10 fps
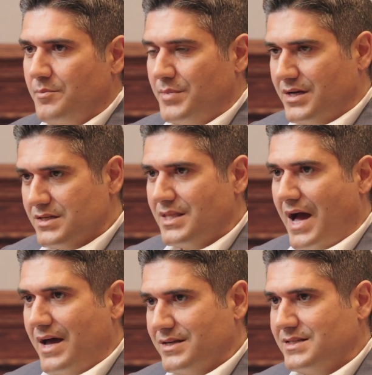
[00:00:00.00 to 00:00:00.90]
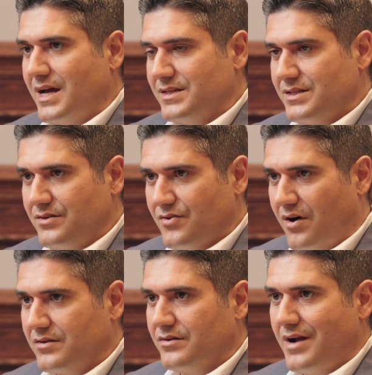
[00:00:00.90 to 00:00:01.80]
because that assessing
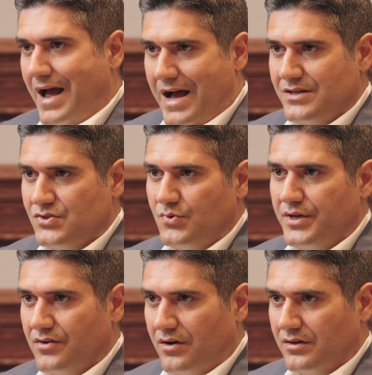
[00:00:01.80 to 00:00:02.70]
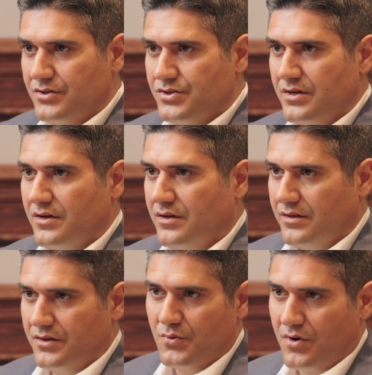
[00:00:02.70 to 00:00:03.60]
doctor has to acknowledge
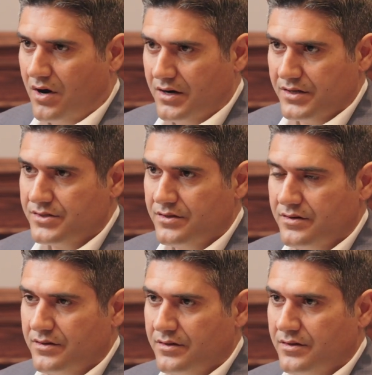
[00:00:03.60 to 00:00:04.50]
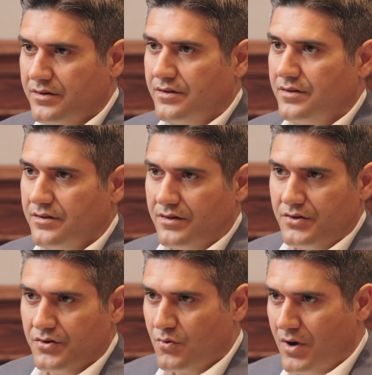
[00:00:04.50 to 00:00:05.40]
that you were honest, that
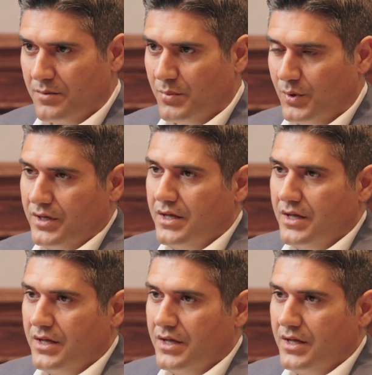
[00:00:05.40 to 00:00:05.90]
you're credible.